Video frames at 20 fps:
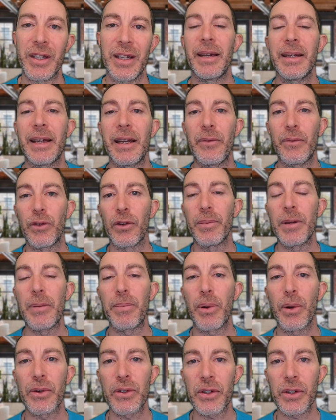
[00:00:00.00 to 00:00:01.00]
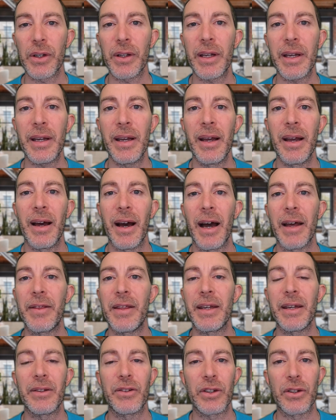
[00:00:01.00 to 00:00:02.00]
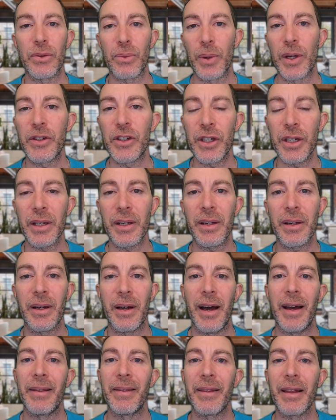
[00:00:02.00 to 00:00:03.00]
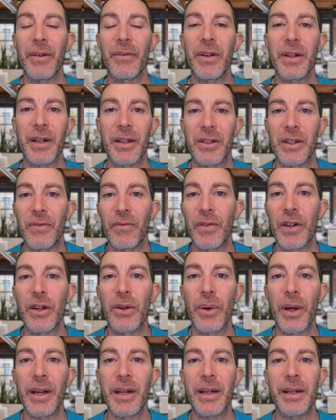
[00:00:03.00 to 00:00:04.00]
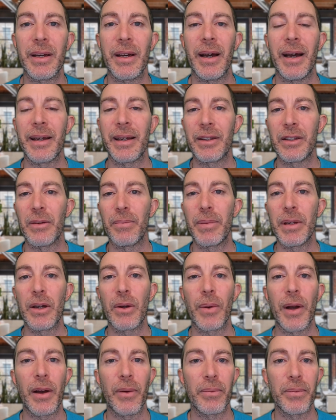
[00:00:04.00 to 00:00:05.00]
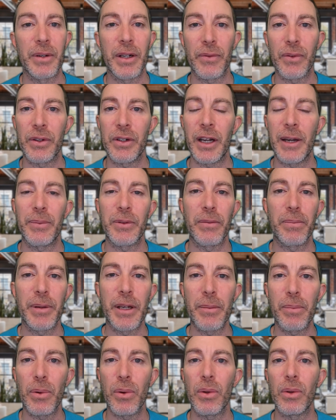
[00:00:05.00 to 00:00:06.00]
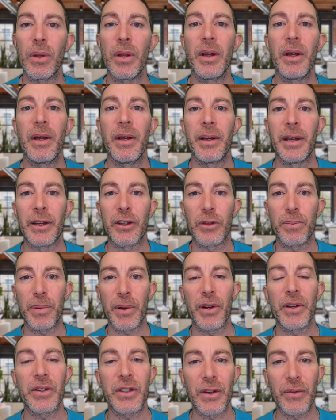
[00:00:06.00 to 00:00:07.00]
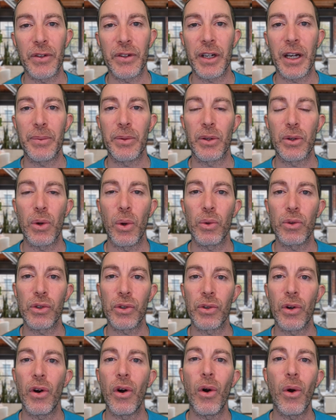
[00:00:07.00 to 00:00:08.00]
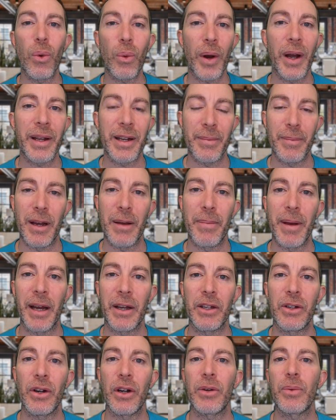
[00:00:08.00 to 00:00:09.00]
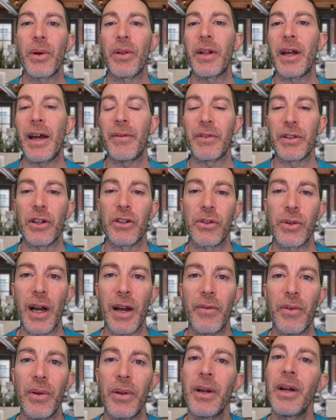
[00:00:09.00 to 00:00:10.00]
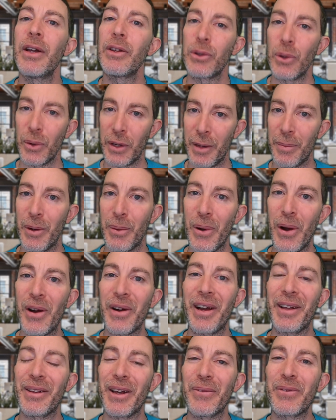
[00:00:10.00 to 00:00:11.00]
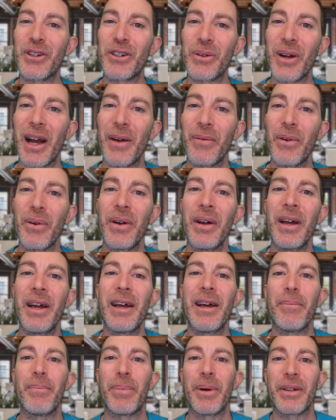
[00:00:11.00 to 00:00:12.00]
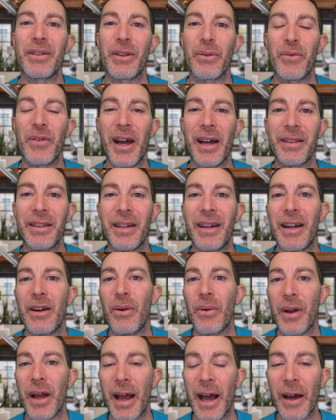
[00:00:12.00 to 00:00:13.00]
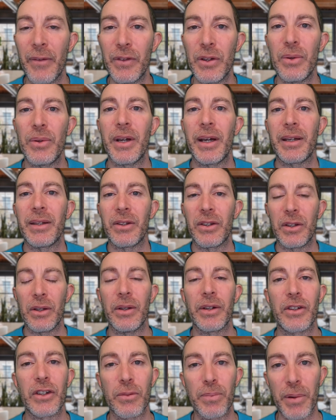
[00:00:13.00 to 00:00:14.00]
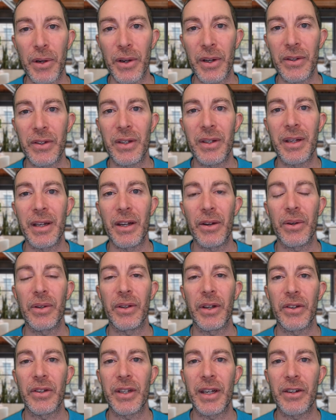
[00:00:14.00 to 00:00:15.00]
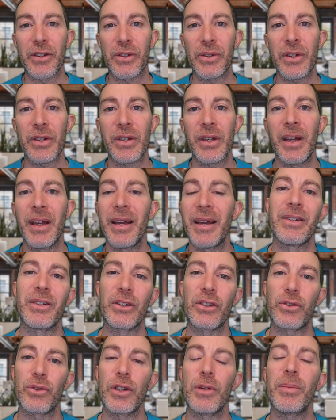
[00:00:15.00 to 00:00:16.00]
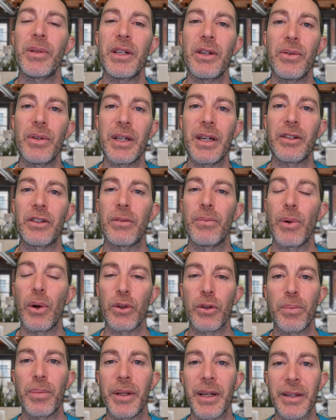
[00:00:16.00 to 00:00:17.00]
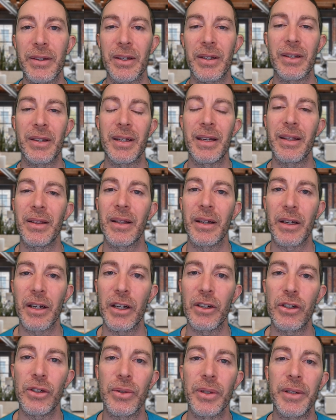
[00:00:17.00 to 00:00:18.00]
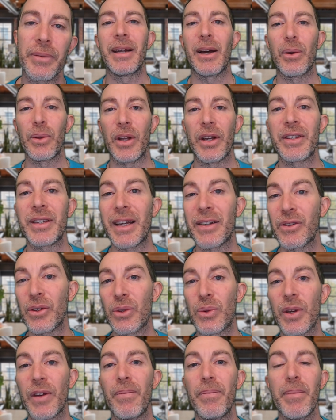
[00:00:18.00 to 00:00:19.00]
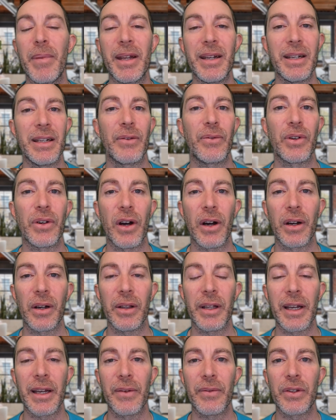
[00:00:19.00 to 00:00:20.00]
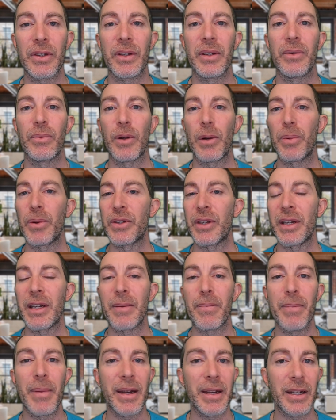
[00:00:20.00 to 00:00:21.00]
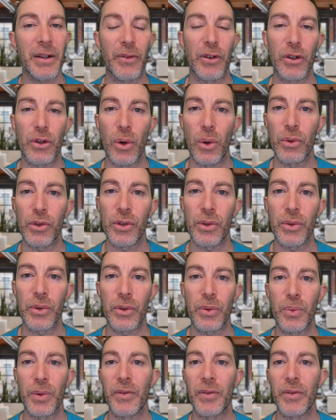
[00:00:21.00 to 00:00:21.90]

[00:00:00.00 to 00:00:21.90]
And again, for me personally, I think it's enriching. I love it. It's invigorating. I get to be around different types of people, experience different types of culture, all right in my backyard without having to travel. Don't get me wrong, I love to travel, But the fact that I don't have to and I can still experience it here in Los Angeles is extremely unique to most places in the country. Now in Los Angeles, we have many different enclaves representing many different cultures.